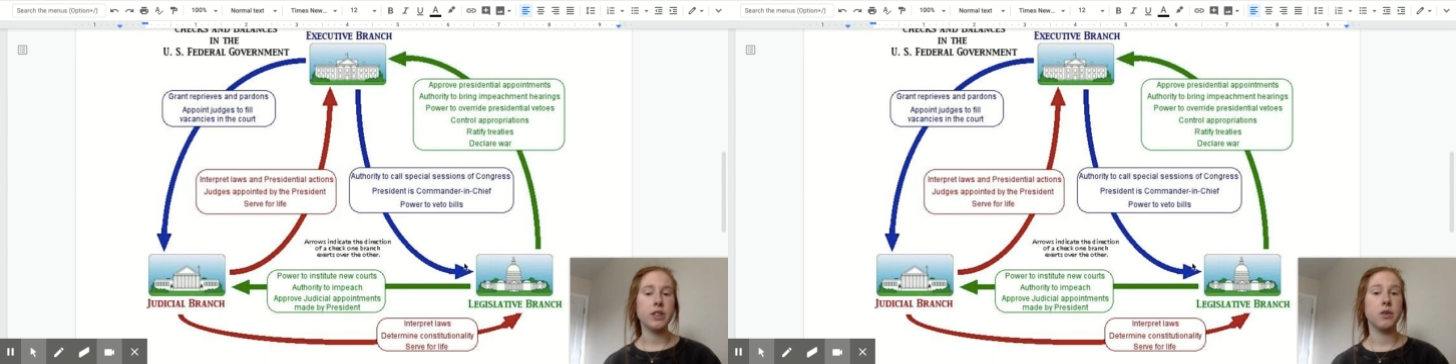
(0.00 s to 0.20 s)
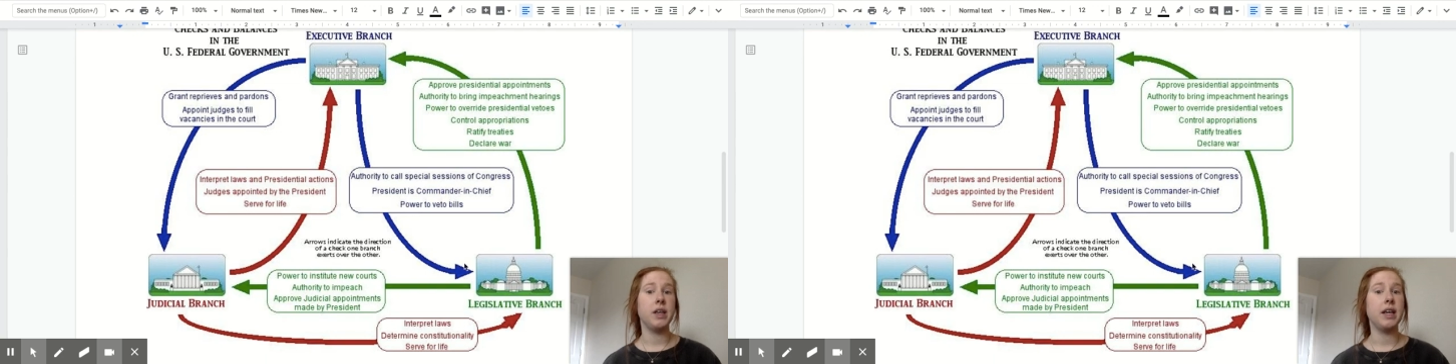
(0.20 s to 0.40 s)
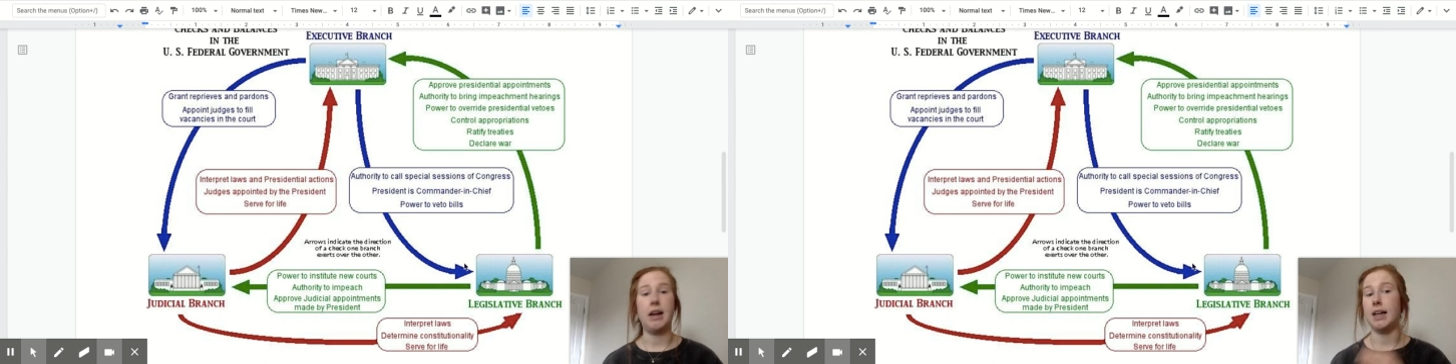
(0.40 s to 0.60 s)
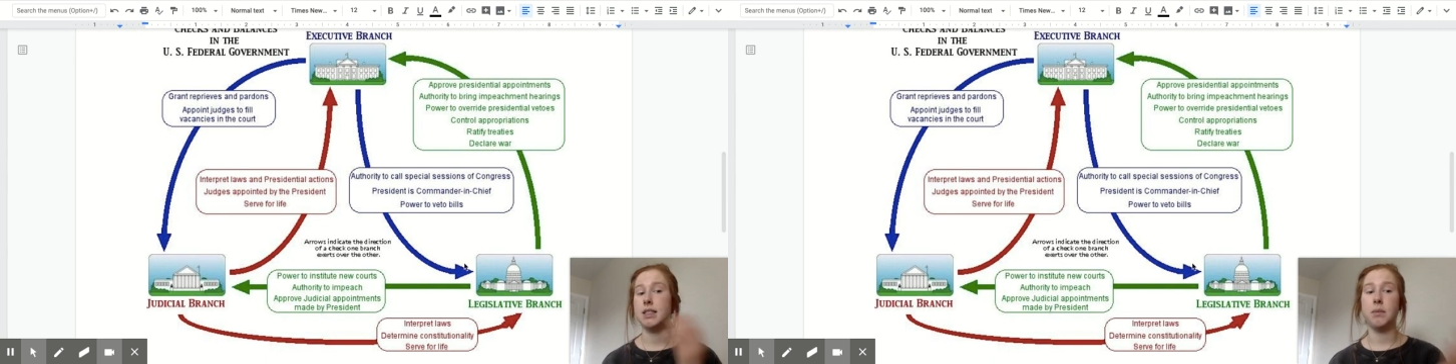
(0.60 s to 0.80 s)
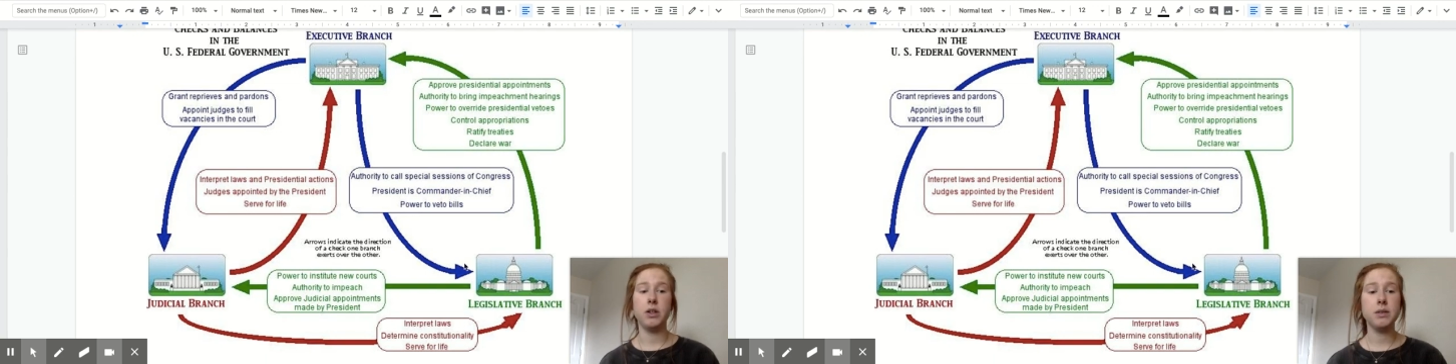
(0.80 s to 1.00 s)
so he can ask
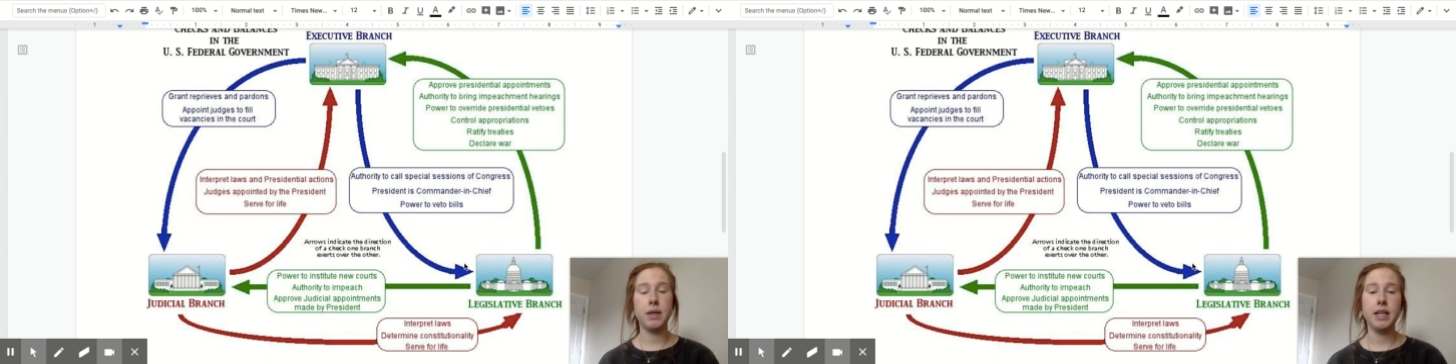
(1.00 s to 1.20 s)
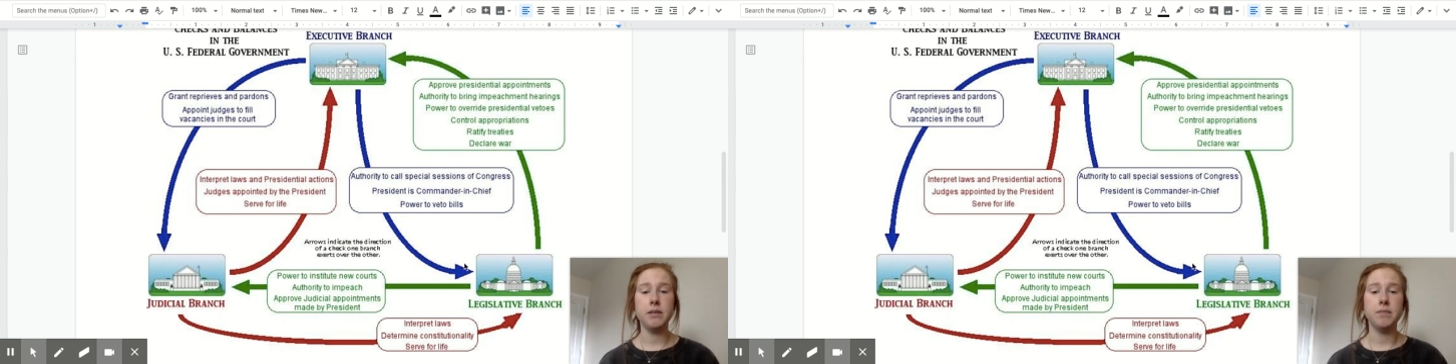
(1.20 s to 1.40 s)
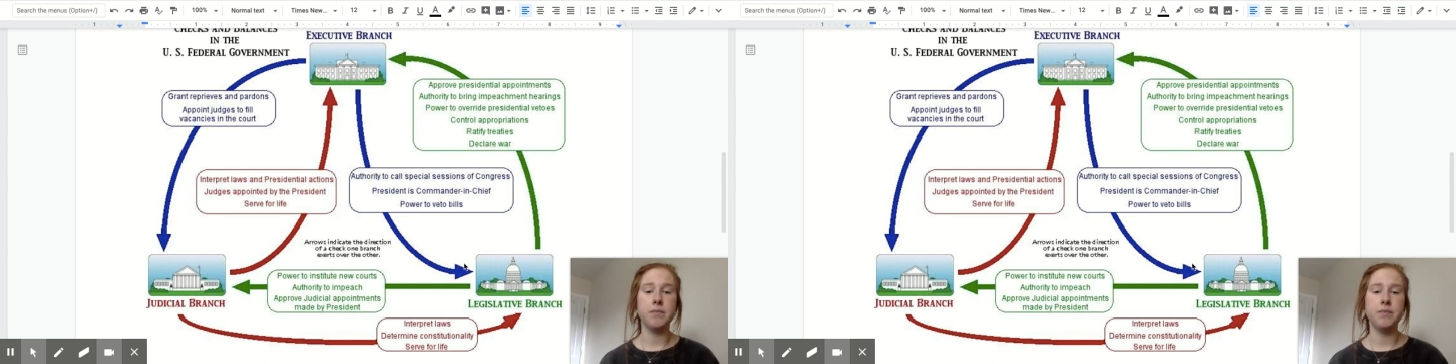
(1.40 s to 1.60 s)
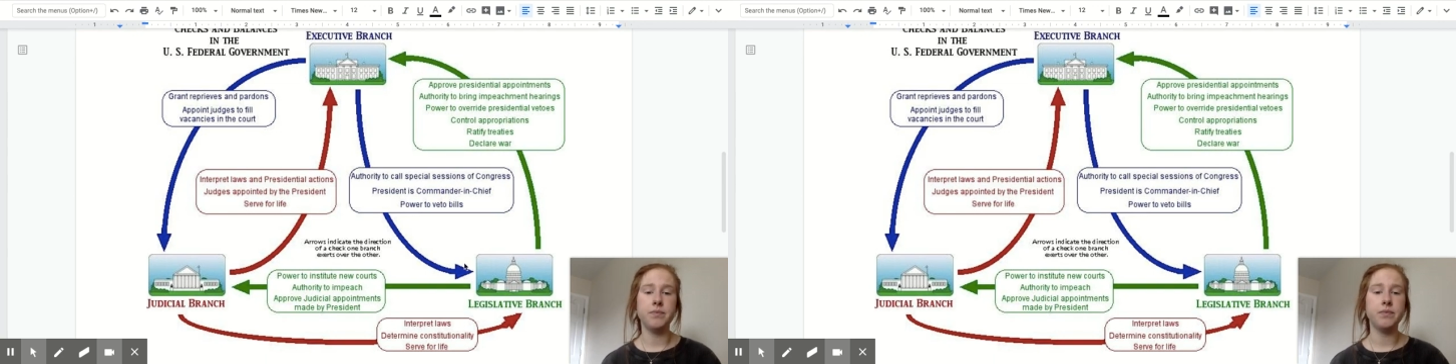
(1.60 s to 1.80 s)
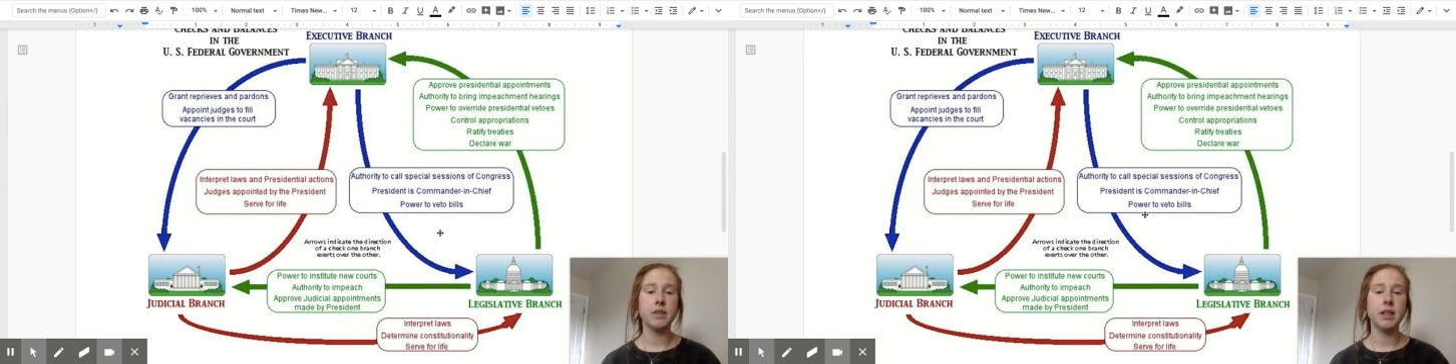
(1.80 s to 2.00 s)
them all to meet.
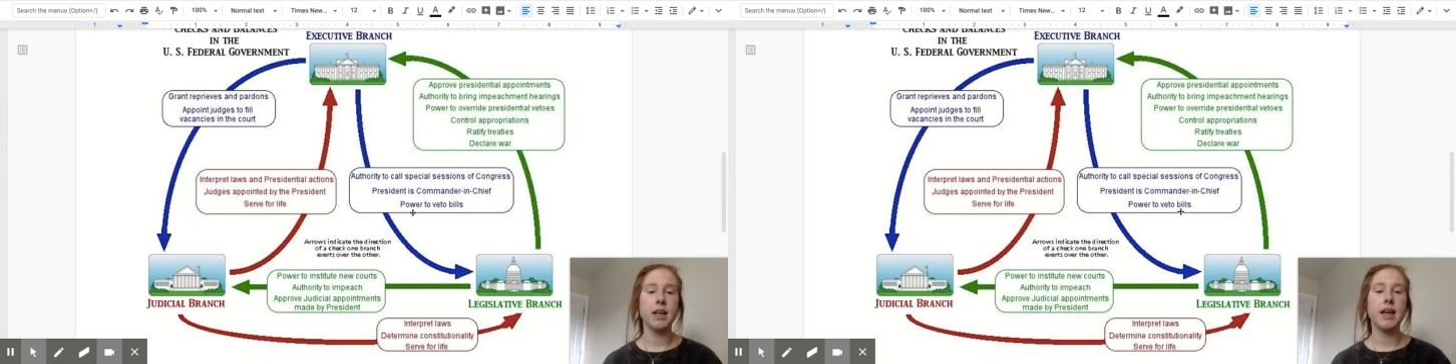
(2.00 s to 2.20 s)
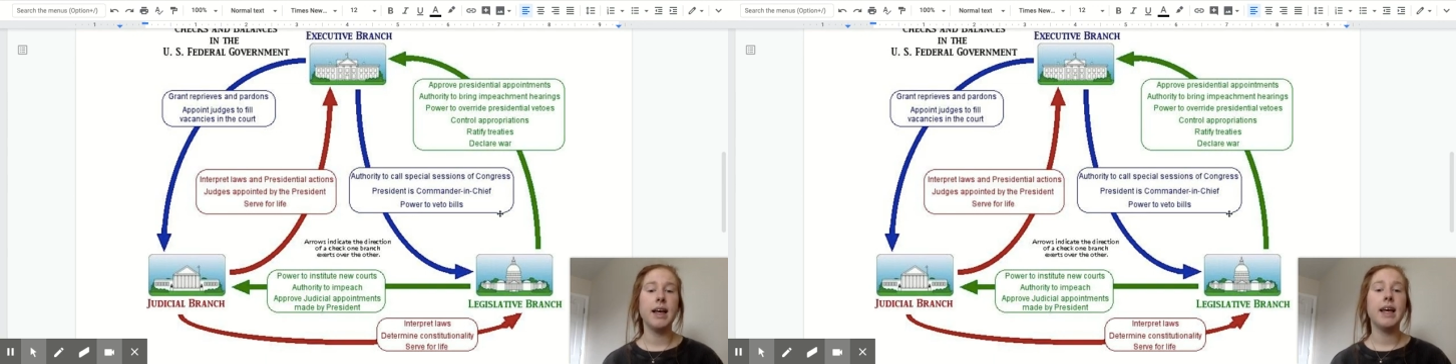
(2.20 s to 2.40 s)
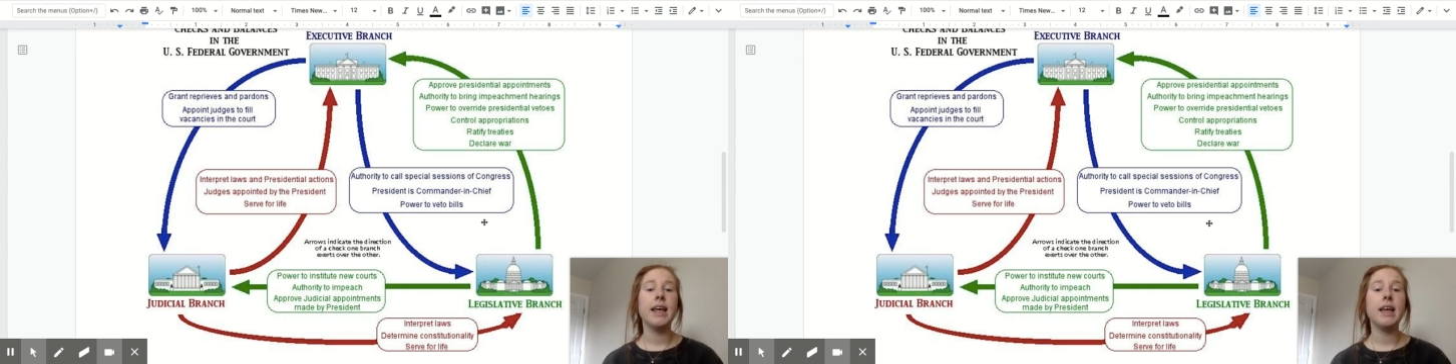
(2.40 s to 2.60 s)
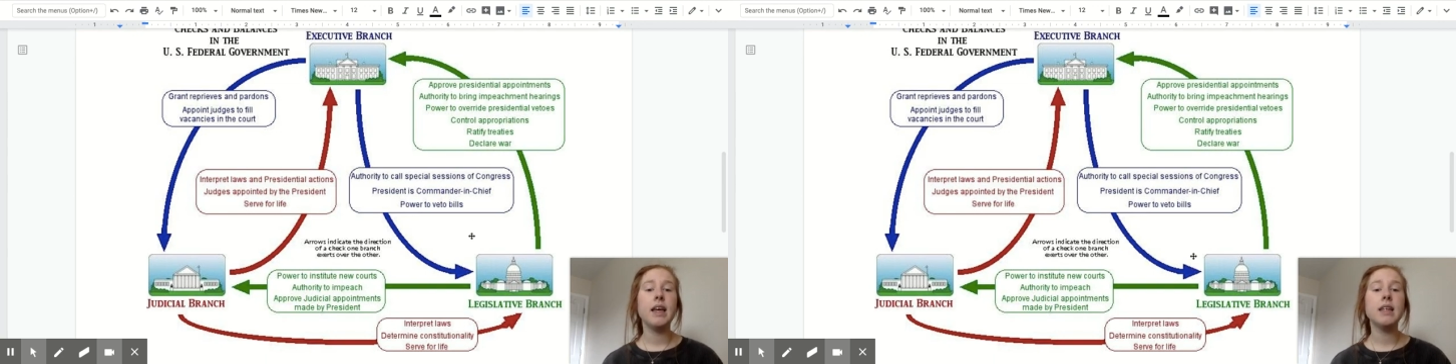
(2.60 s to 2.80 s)
He